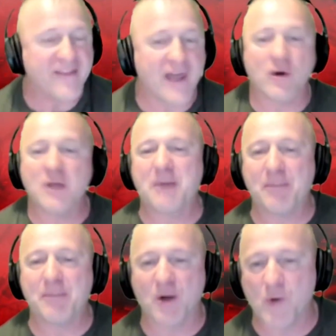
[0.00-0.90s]
The only
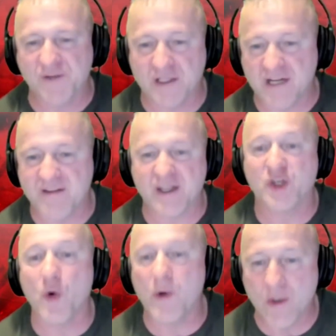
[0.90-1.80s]
people in West Virginia that
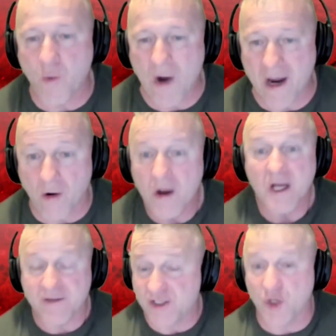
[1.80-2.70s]

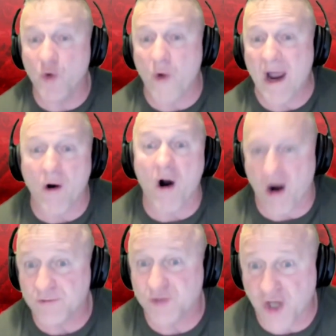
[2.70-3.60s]
do well
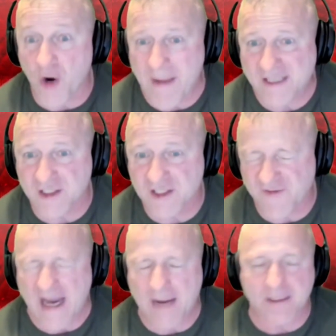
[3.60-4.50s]
are Joe Manchin's
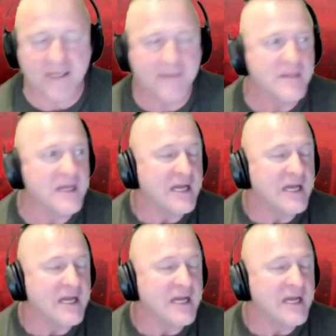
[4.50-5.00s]
family.